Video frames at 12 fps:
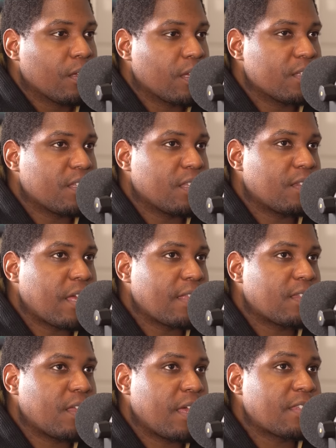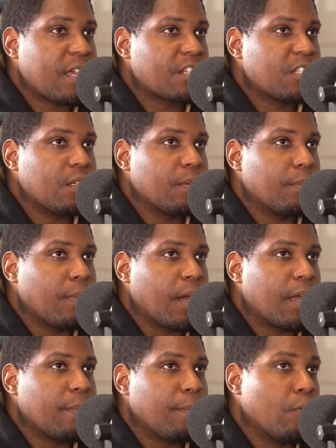Because that that's actually
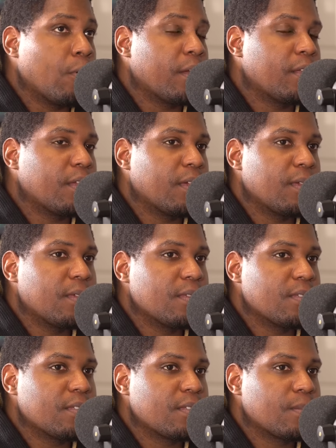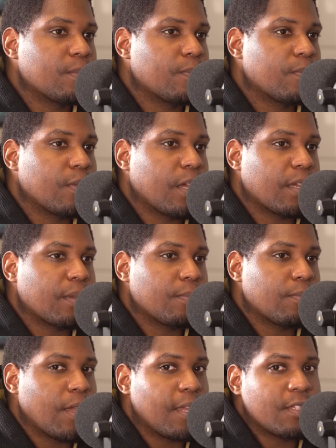my point. Is like,
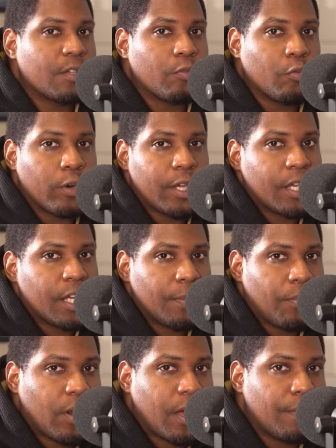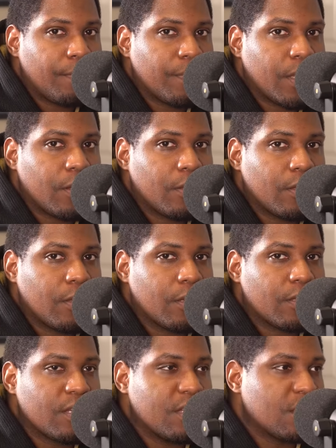is it really a problem that
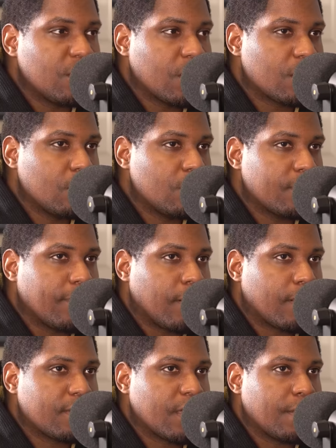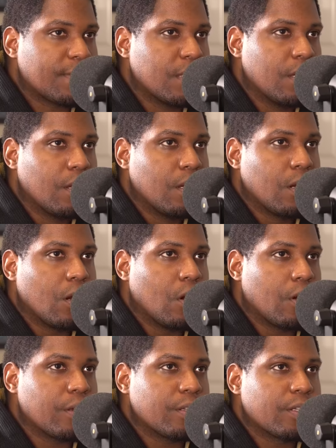the TCG exclusive archetypes
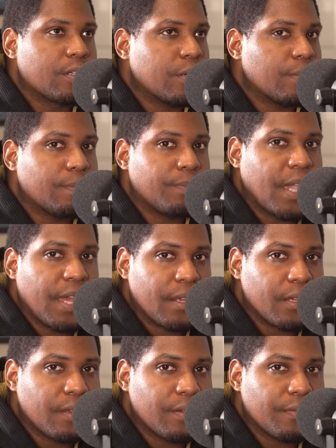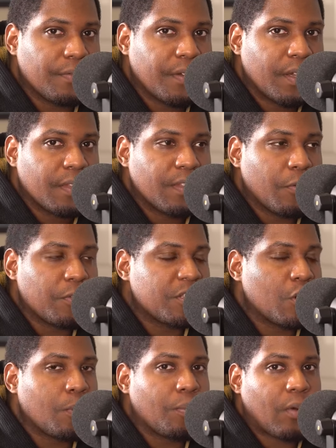aren't competitive? There was
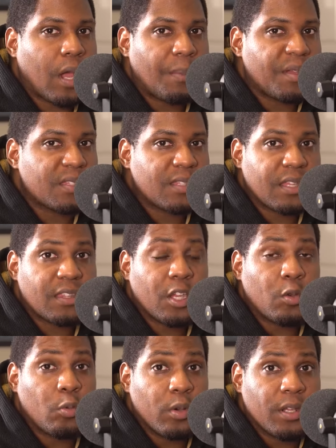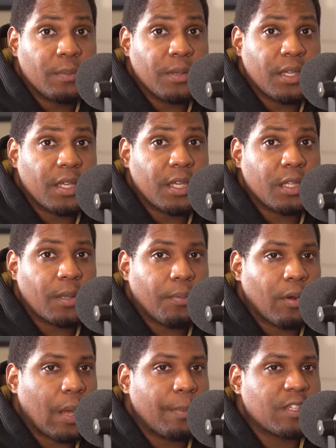no promise that they would be. The
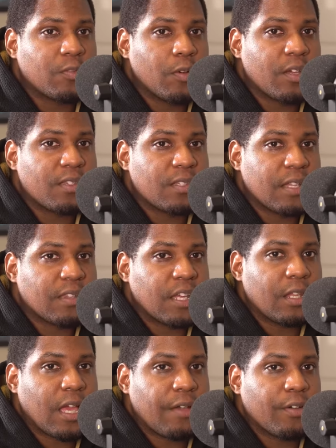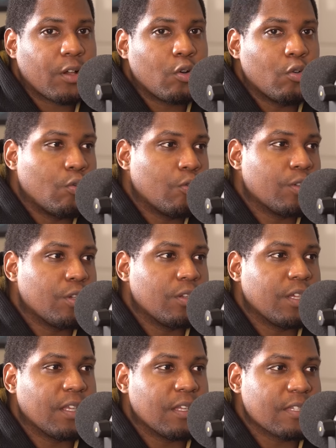promise was that have a cool,
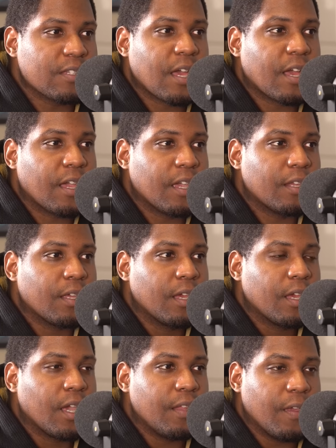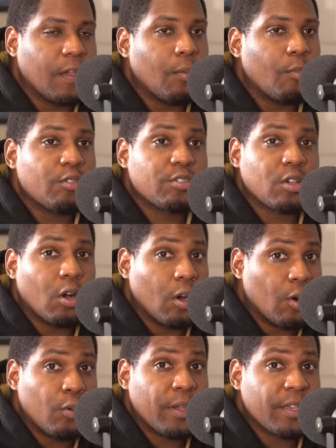unique design, and they almost
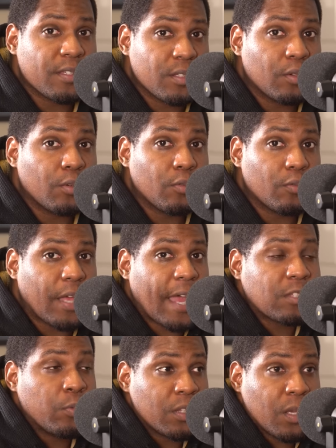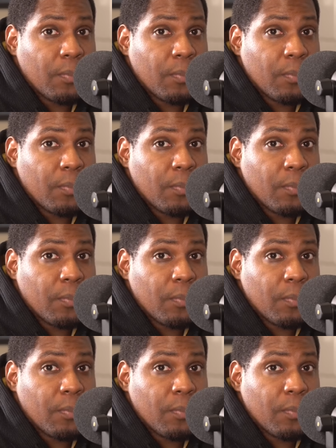always do. That's what they're